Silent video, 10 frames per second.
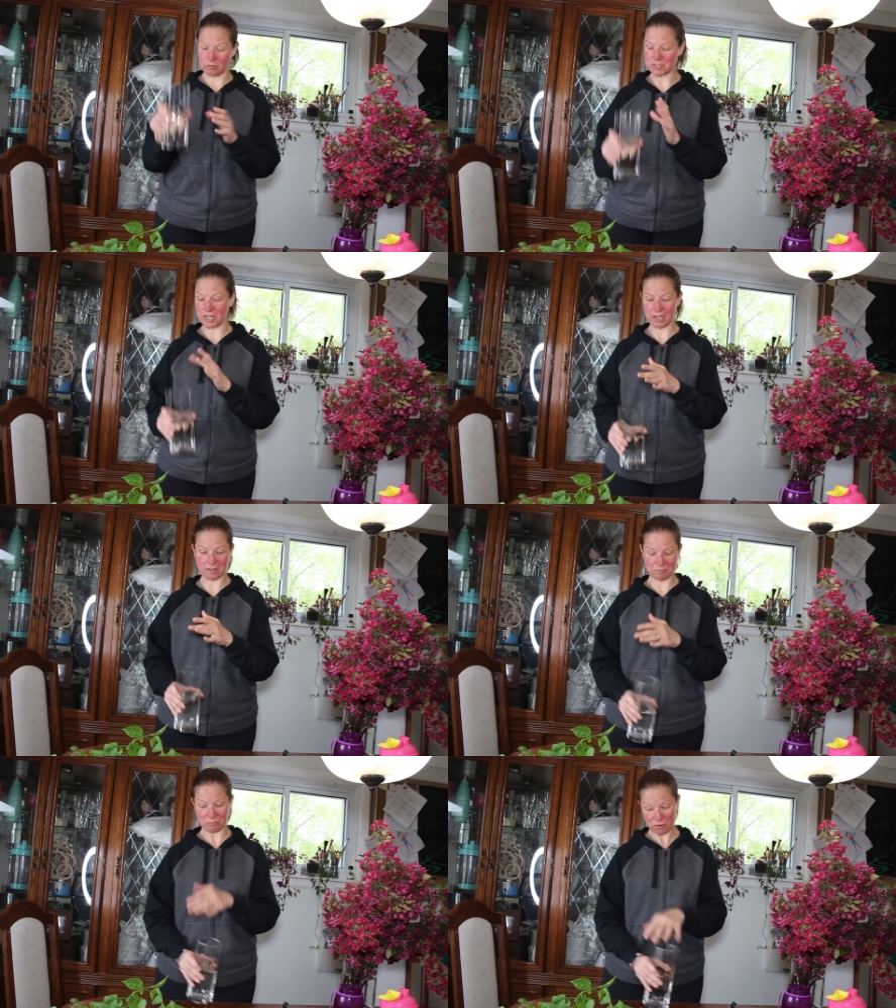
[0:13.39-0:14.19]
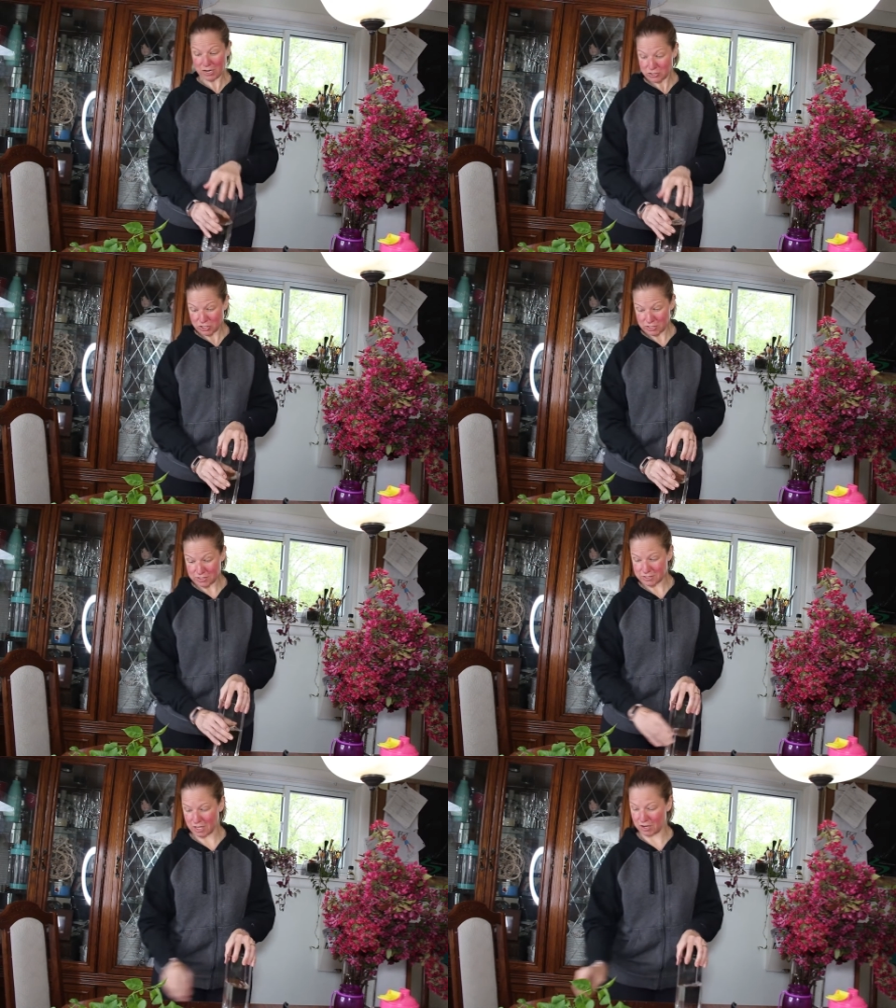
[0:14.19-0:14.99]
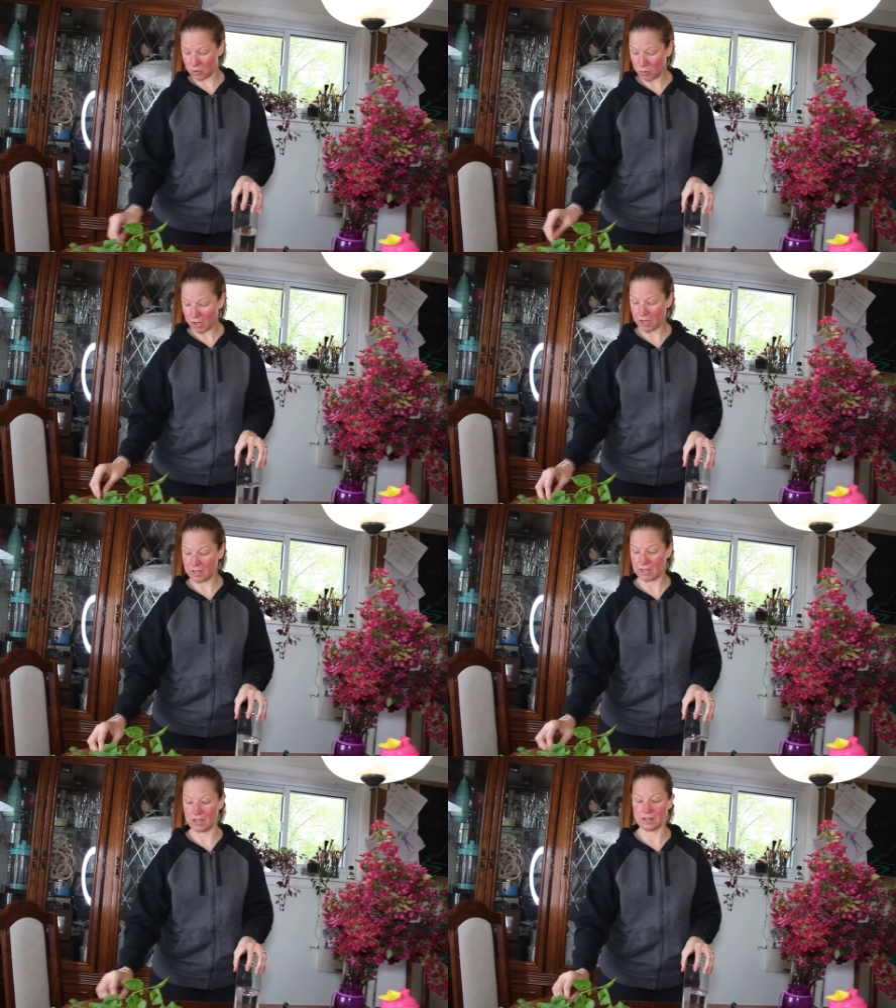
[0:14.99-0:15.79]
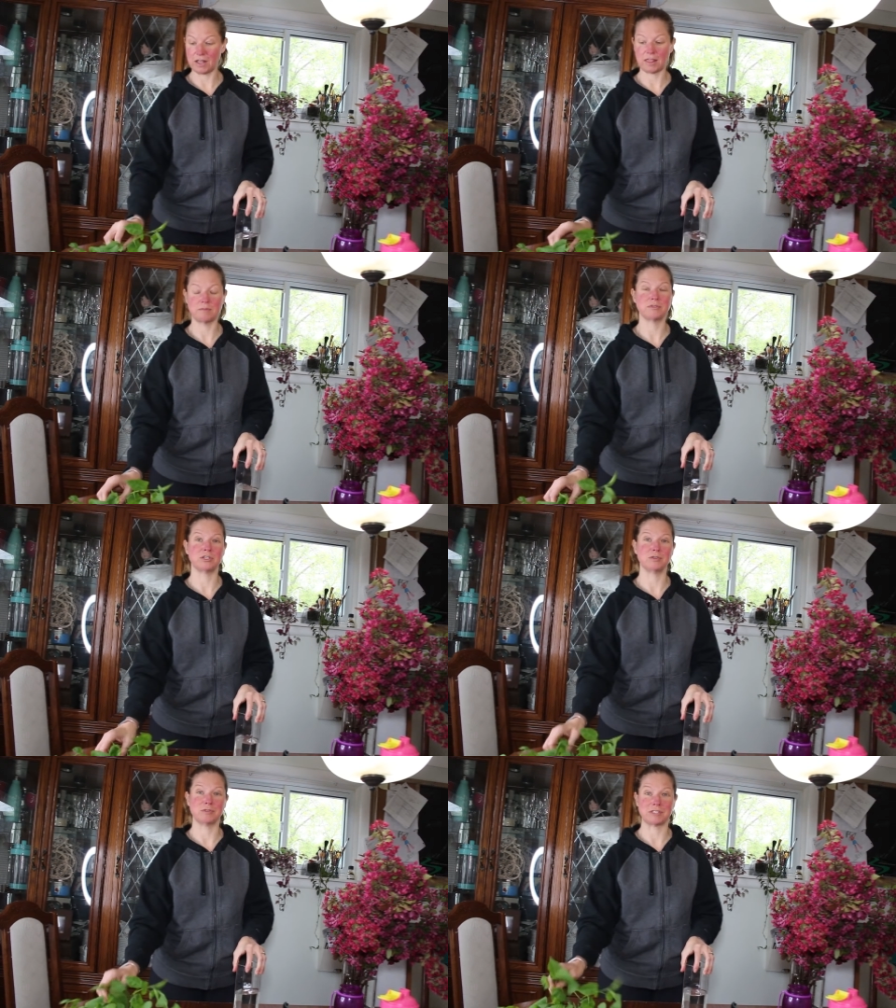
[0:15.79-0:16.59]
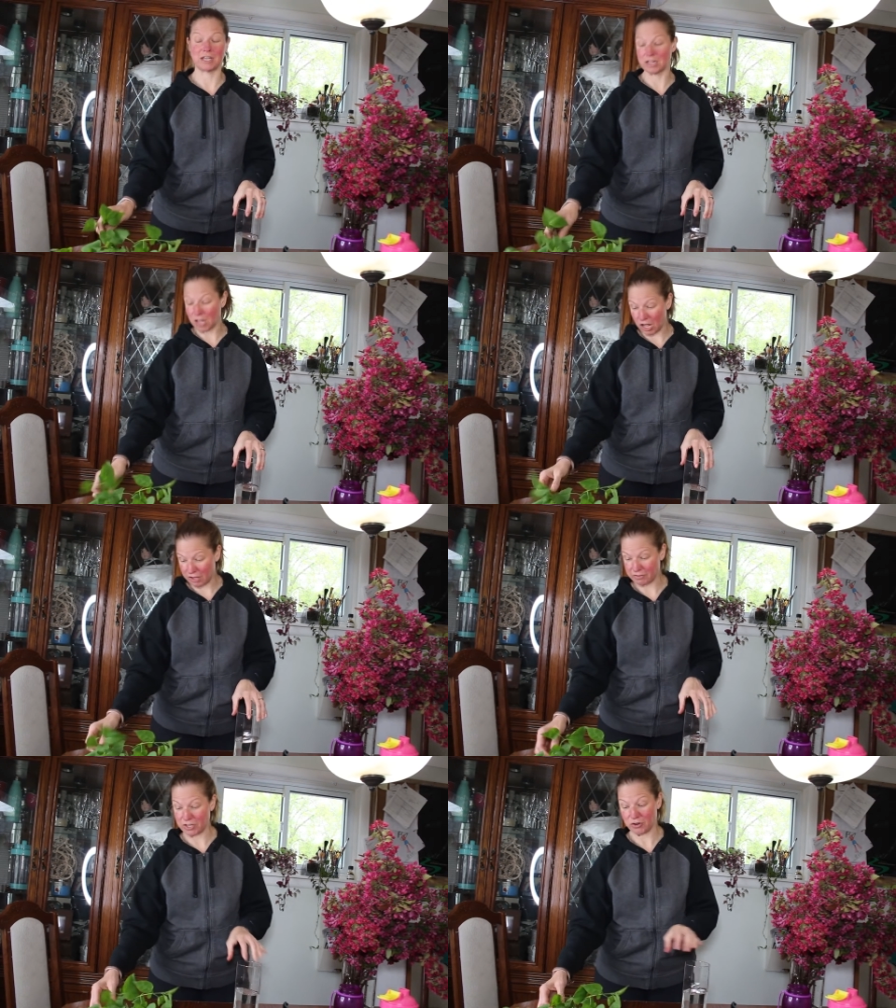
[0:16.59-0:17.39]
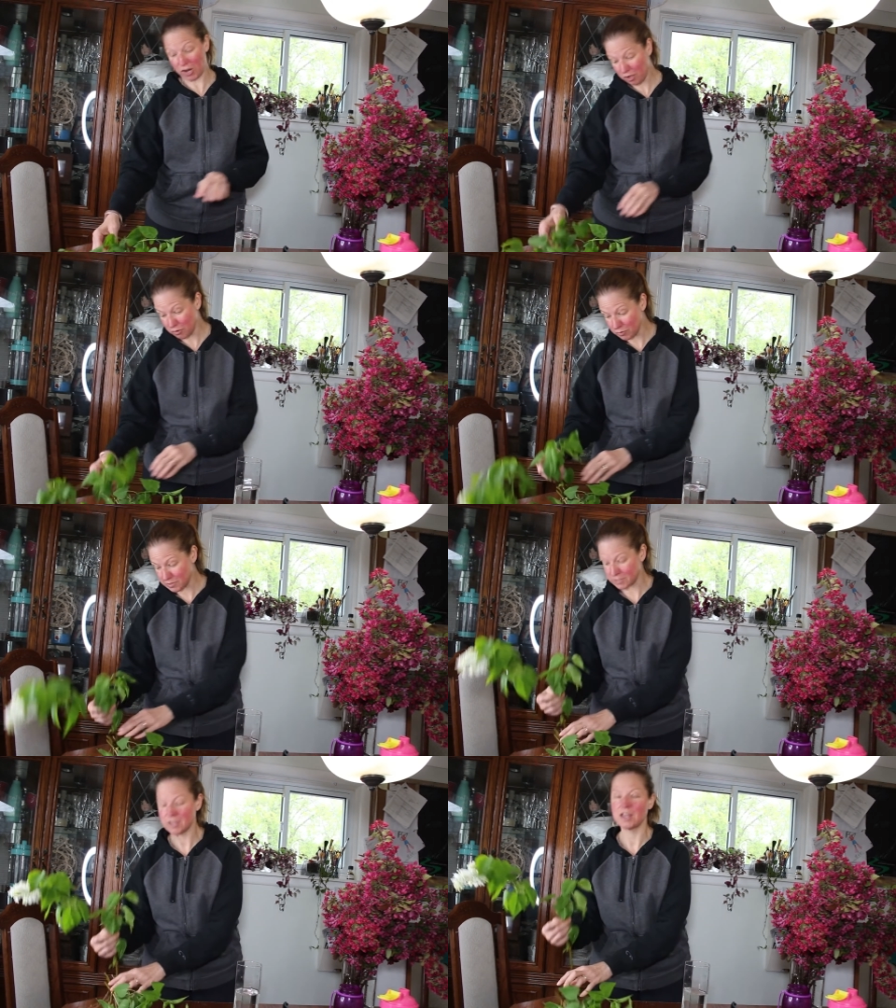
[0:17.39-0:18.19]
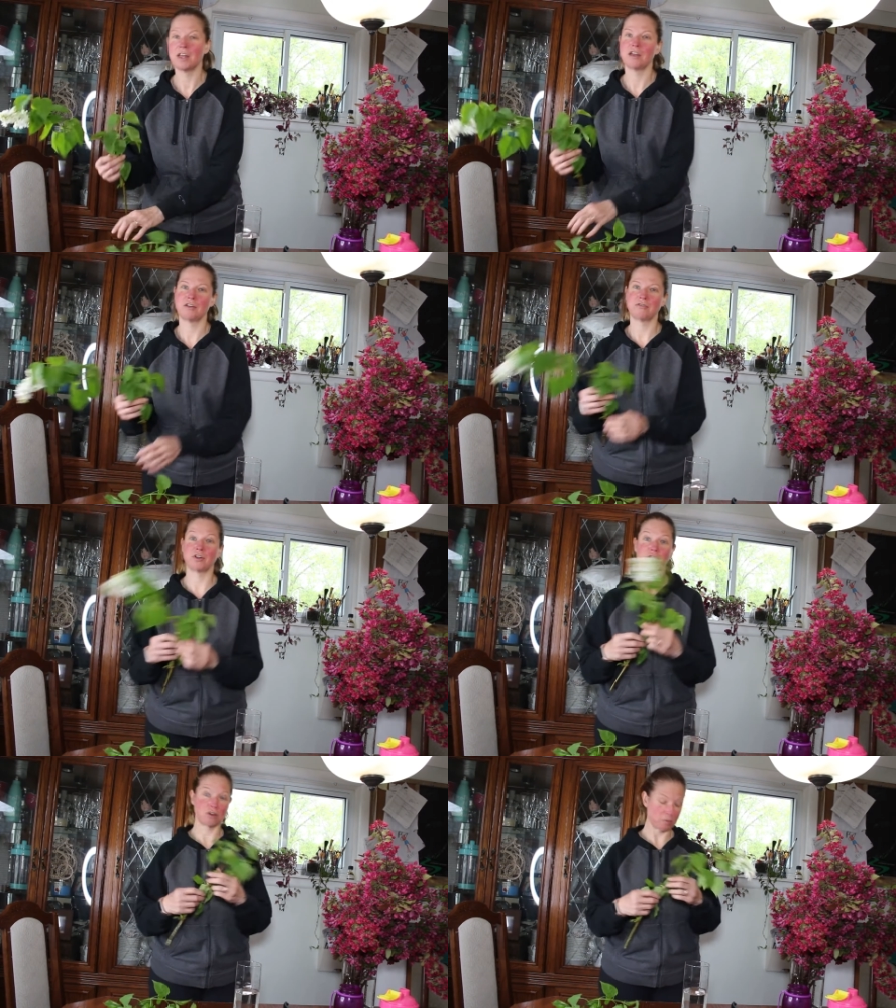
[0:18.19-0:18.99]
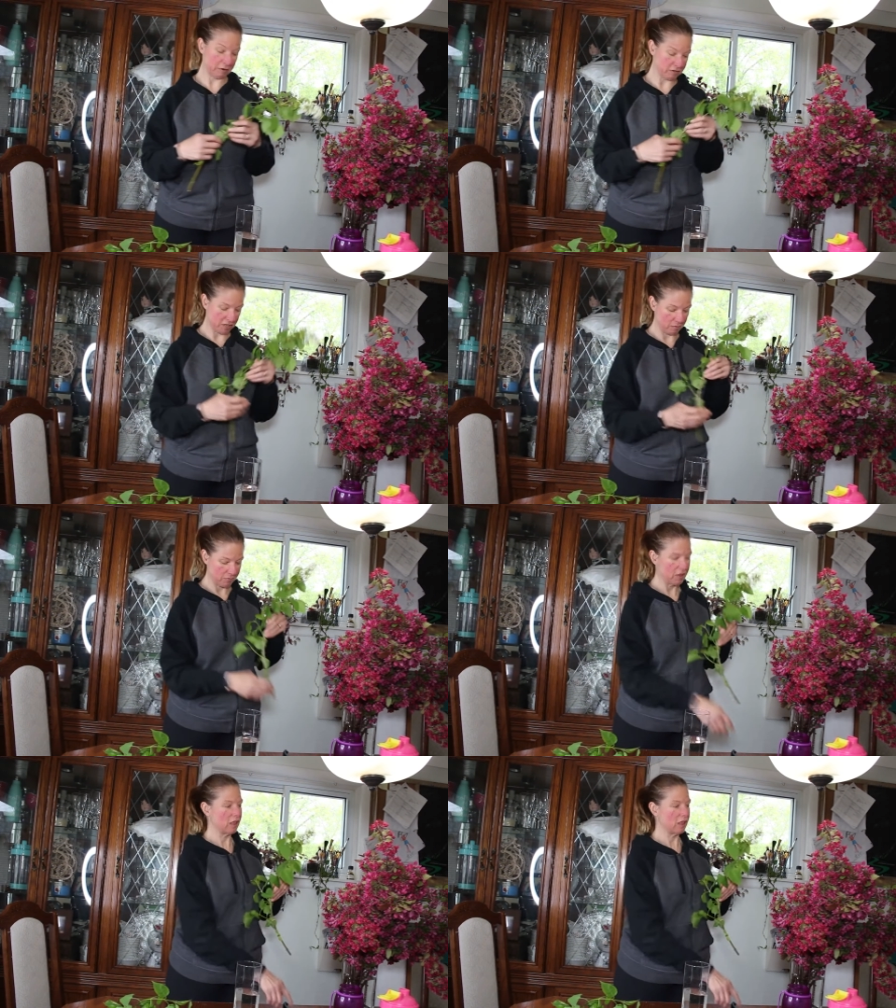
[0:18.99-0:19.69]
take branches and go ahead and get them to stay alive in your house for a longer period of time.